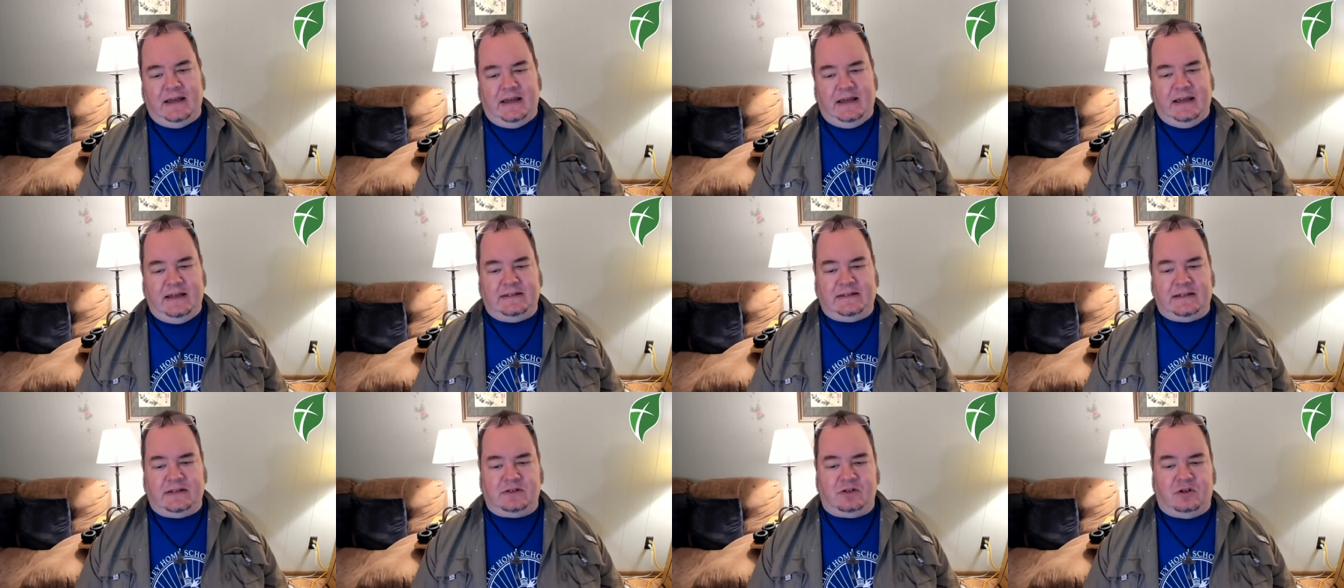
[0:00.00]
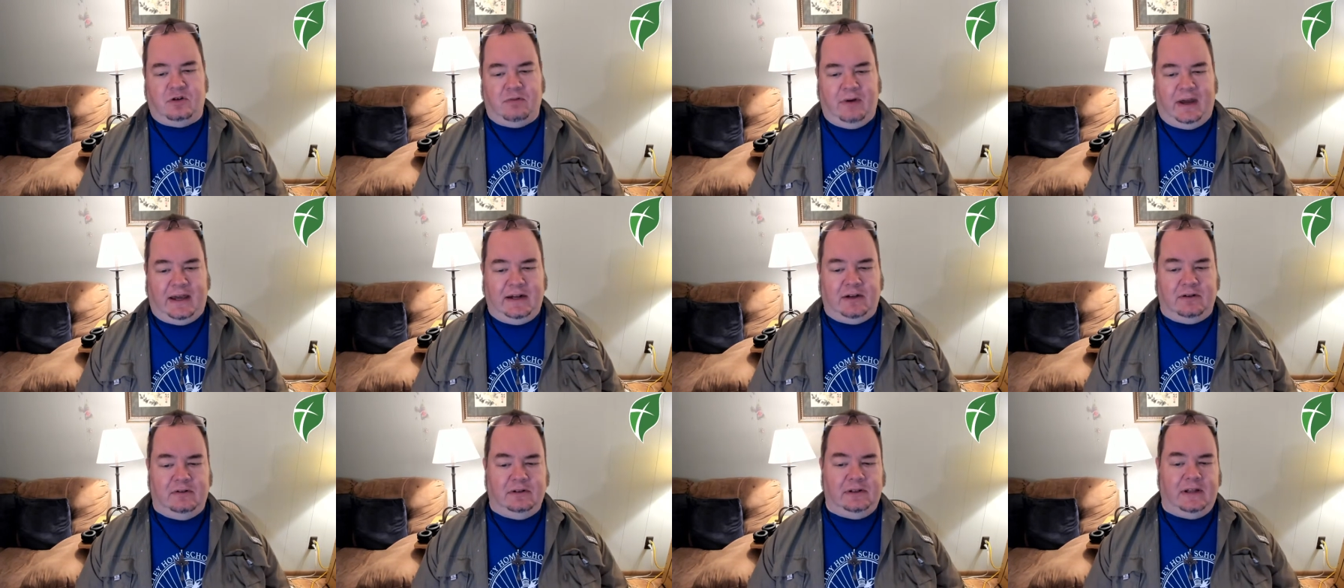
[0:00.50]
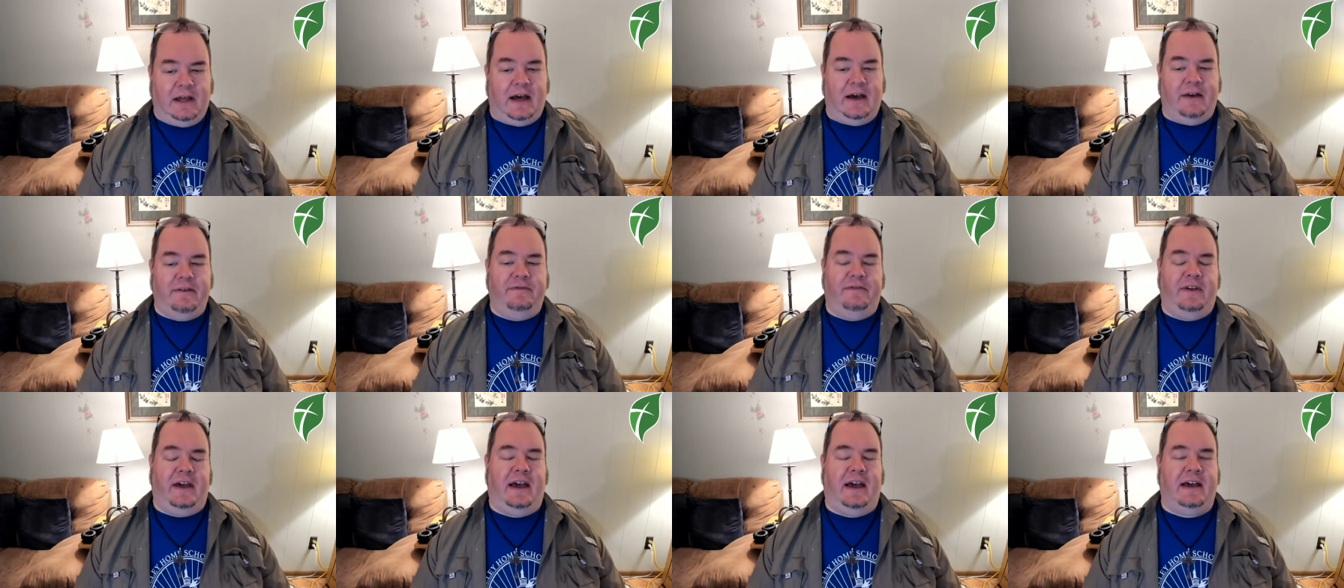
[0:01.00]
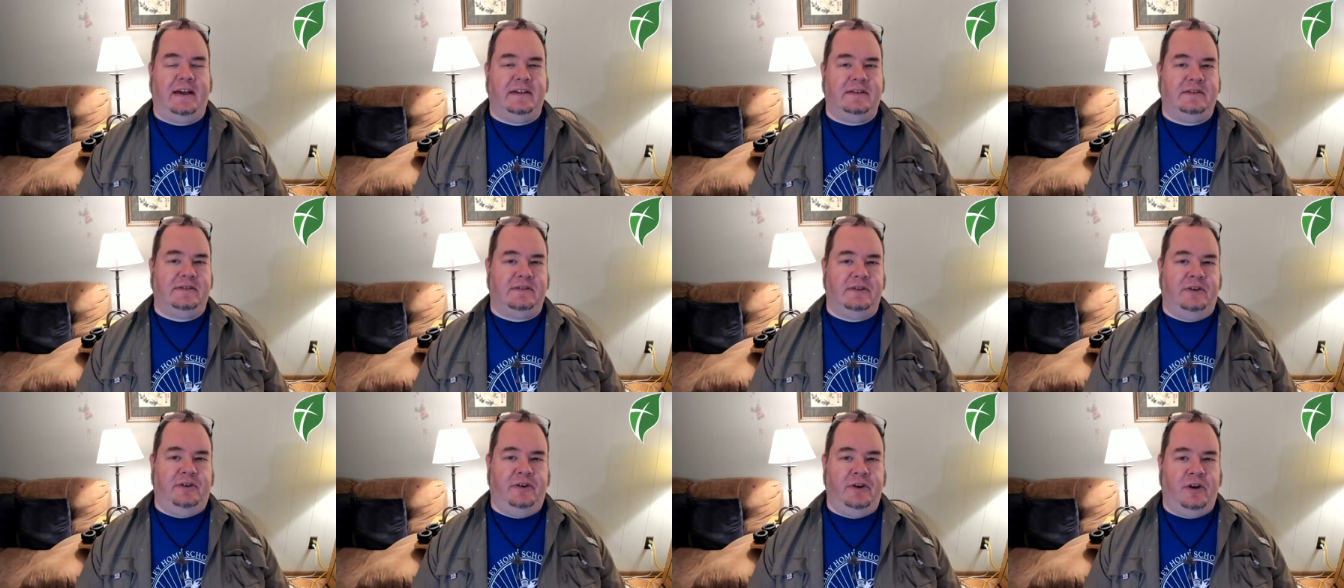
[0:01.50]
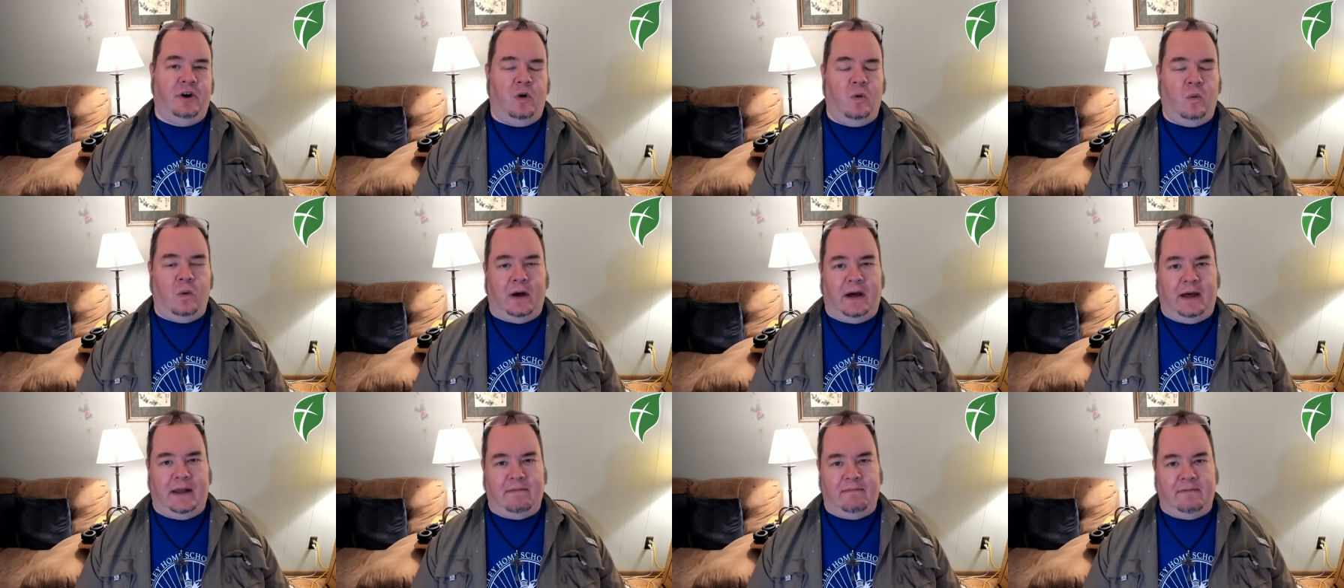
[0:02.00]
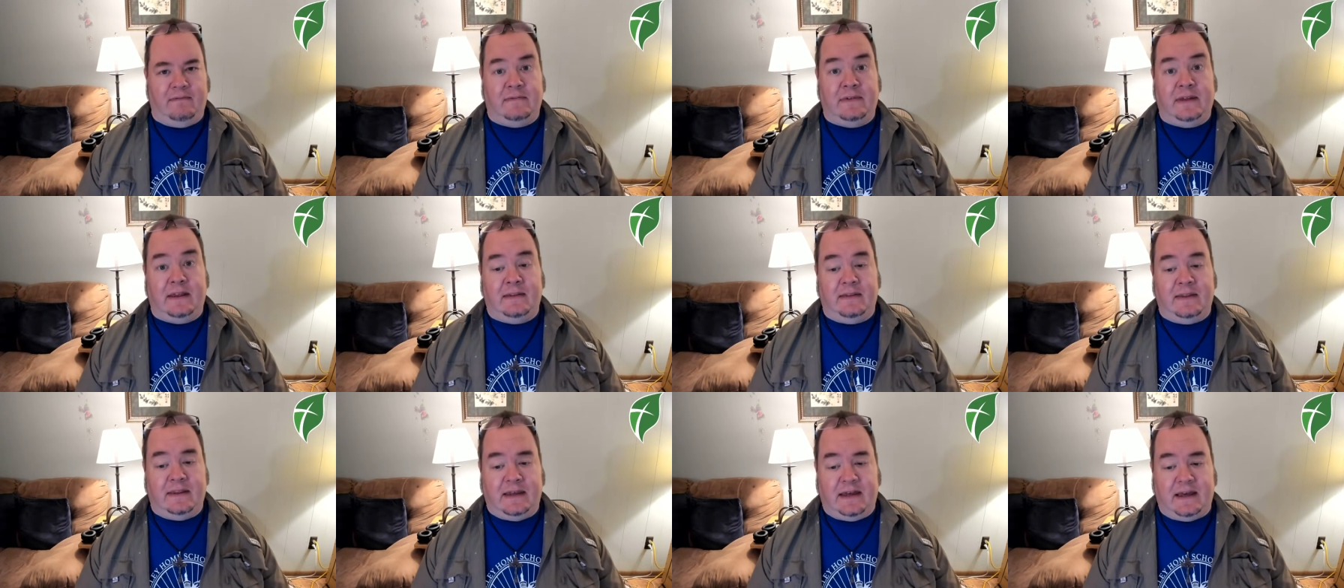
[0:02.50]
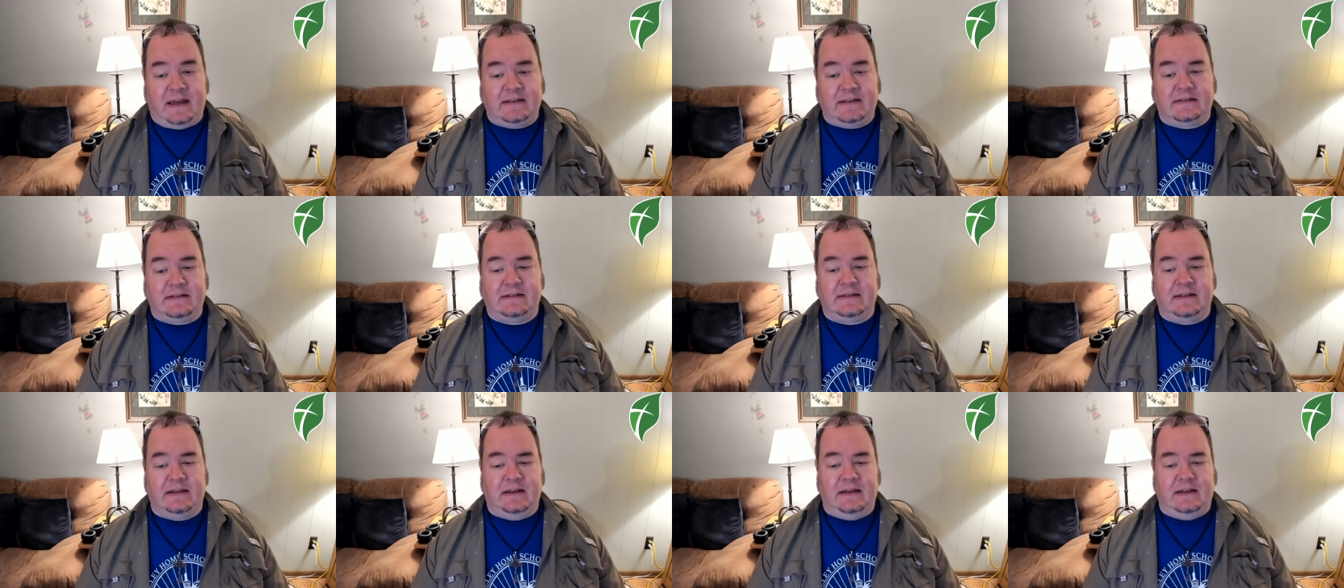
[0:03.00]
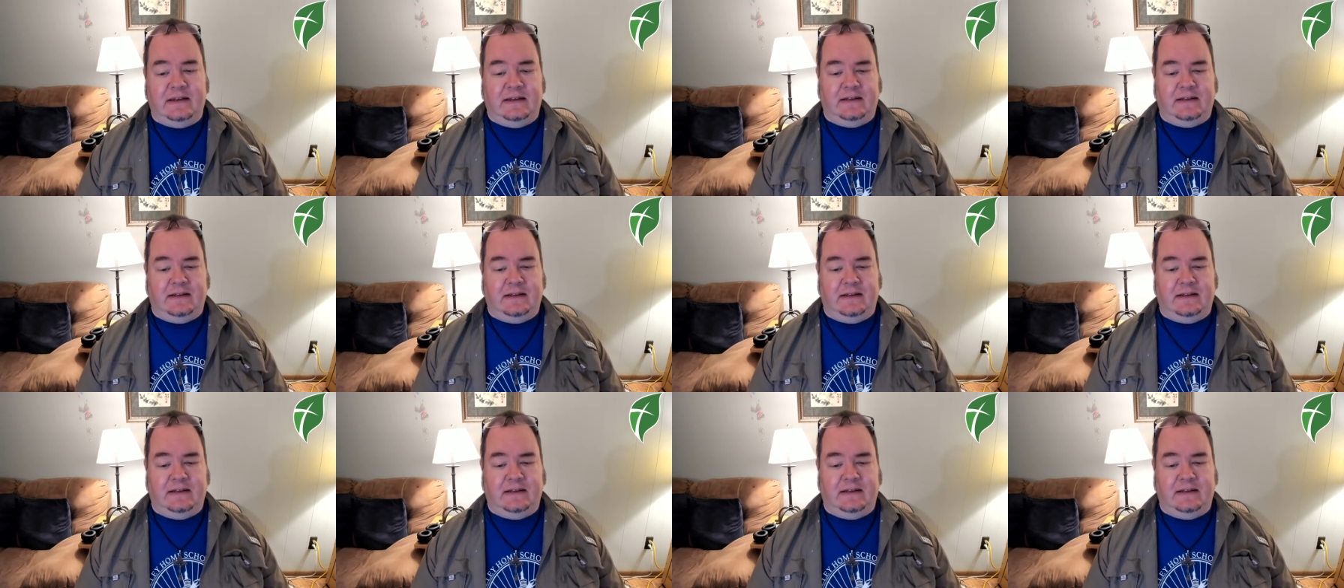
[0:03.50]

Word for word: He says, Greater love has no one than this,